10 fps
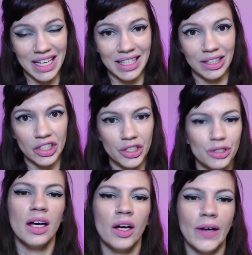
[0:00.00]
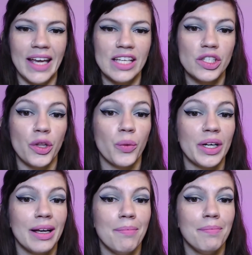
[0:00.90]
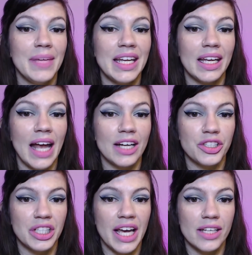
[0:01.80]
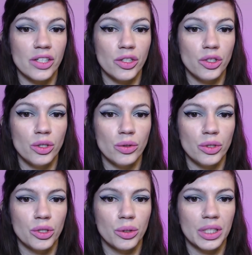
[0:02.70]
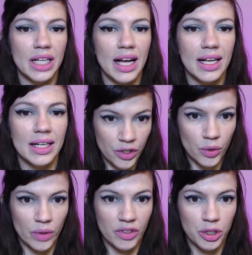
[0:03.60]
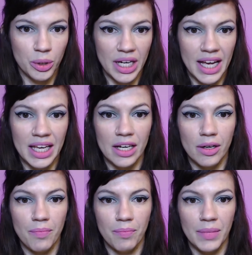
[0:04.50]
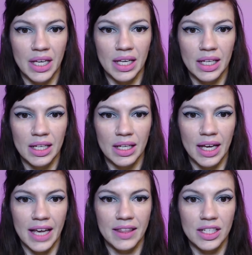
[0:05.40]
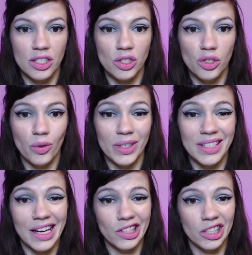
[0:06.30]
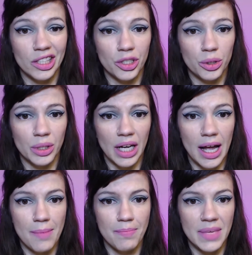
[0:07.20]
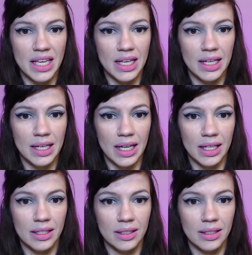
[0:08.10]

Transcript: English. Okay, so the word minute actually has 2 short I's. So we have a short I here, mi, and this U is actually a short I, minute.